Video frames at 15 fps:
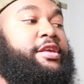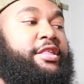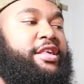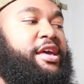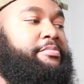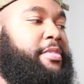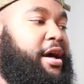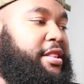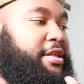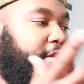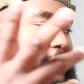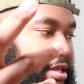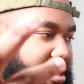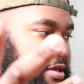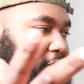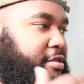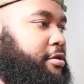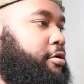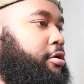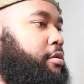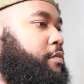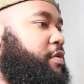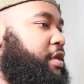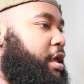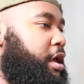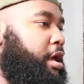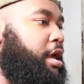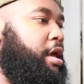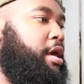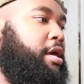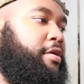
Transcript: J Molley diss, you know what I'm saying?